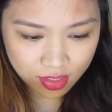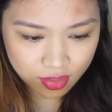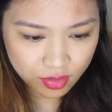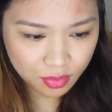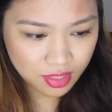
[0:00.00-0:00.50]

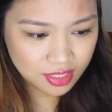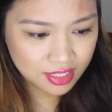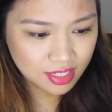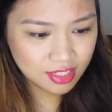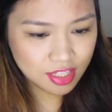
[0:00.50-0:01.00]
So this
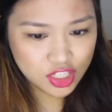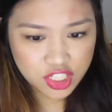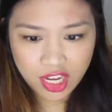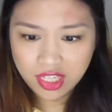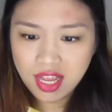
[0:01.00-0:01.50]
is in the
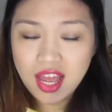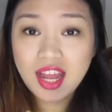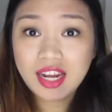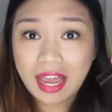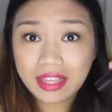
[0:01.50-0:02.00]
shade
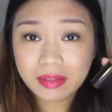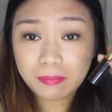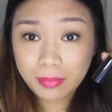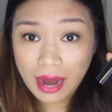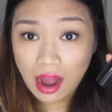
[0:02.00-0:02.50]
light
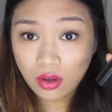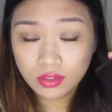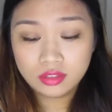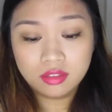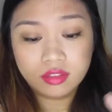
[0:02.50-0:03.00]

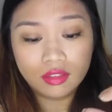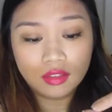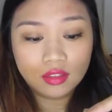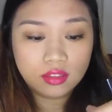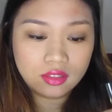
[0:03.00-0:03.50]
brown.
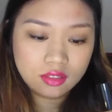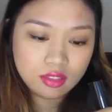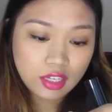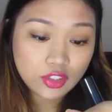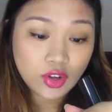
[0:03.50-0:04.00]

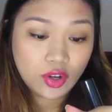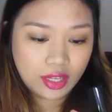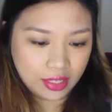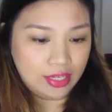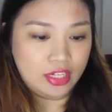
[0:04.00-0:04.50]

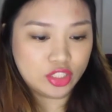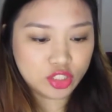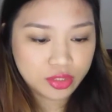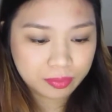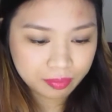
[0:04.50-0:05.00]
Ito,
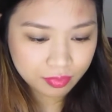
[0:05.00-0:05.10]
English.